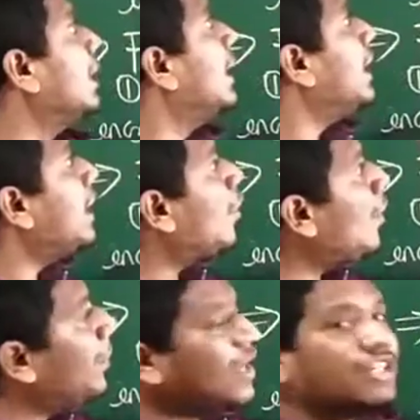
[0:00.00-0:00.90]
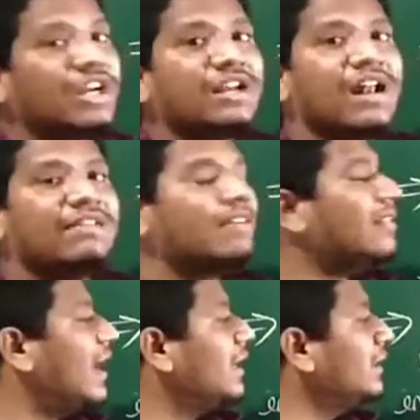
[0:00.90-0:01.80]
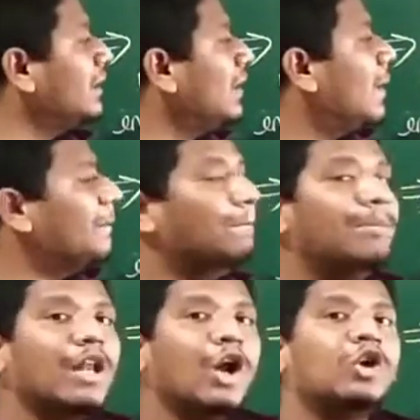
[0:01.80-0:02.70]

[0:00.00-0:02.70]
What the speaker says: evaporation tells us that below